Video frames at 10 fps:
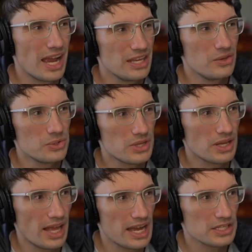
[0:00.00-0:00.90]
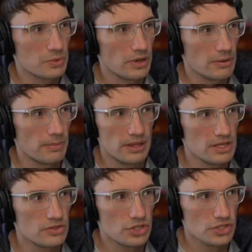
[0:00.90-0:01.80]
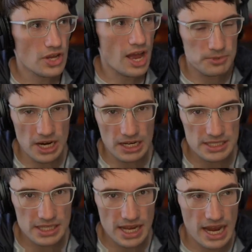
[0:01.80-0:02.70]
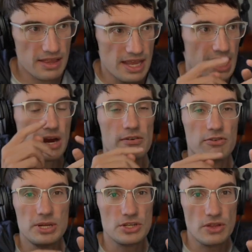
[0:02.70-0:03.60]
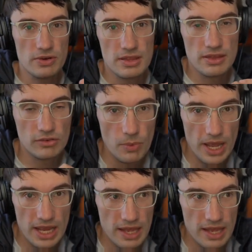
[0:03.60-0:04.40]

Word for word: I used the class word, but these are just objects and they inherit from each other in this way.